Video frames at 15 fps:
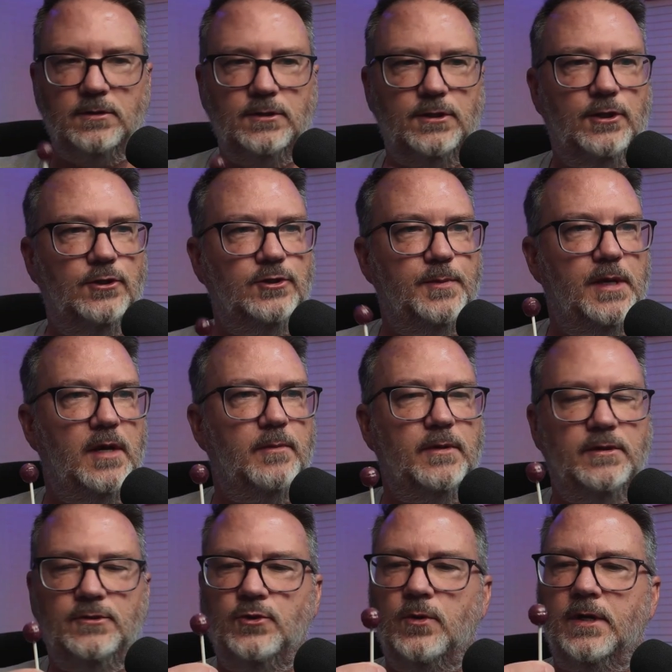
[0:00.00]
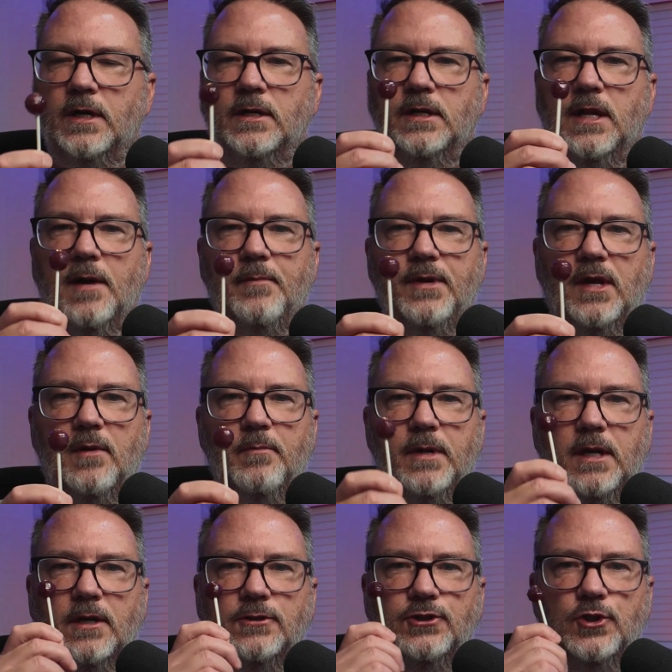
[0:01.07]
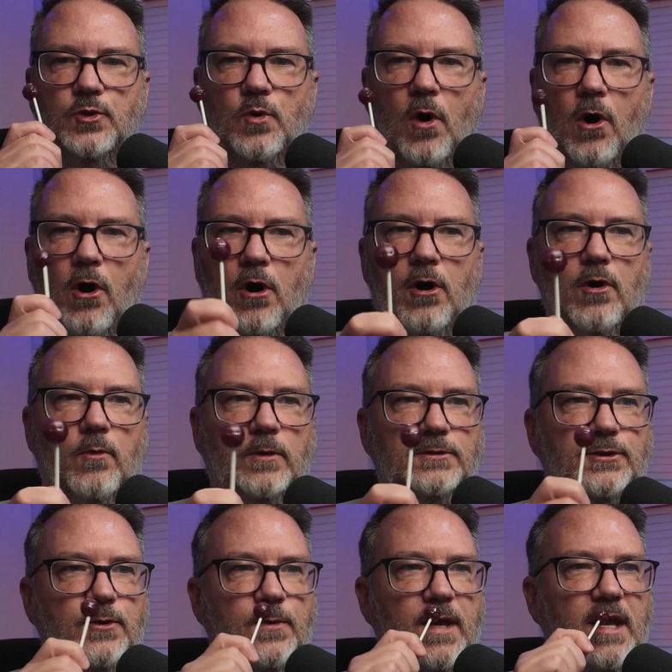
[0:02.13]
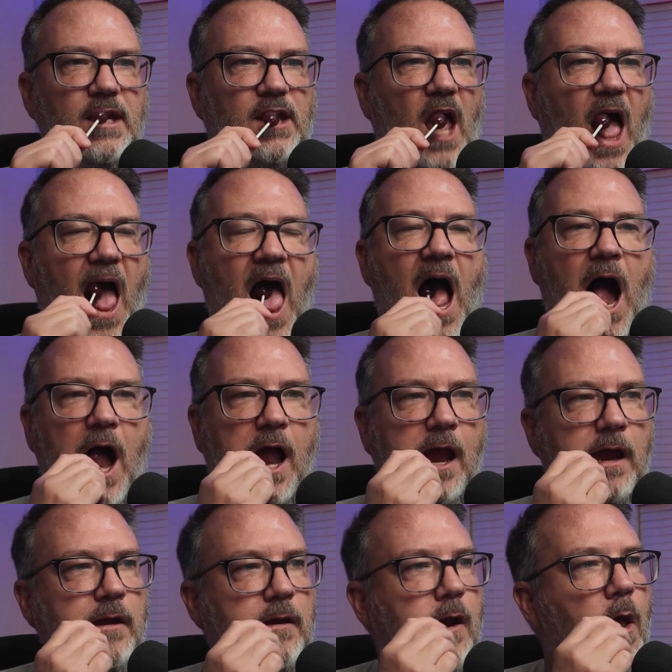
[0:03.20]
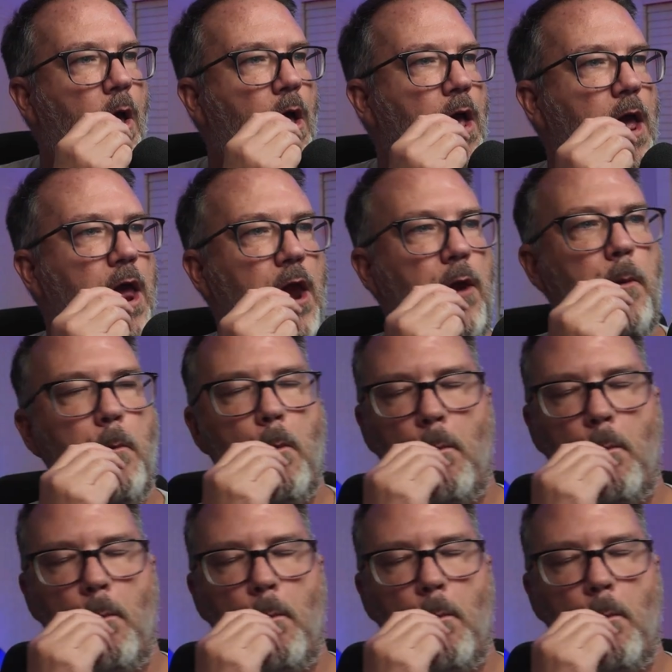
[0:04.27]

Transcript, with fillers: Excuse me, I'm enjoying a dum-dum because you are what you eat. And